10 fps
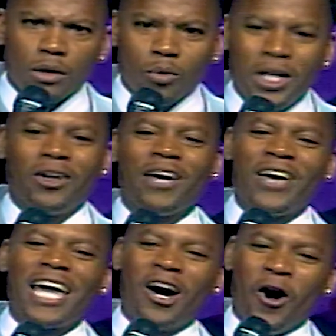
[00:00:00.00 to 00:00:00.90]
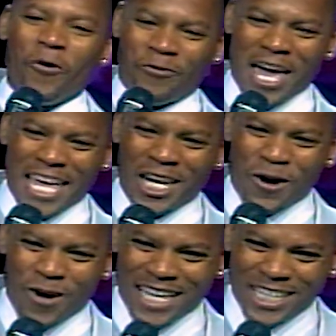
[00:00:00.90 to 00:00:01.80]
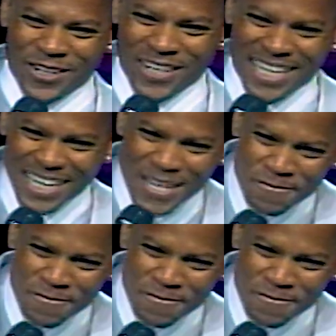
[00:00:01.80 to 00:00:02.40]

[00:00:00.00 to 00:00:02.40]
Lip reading: We don't ever had a whole fan no way, do we?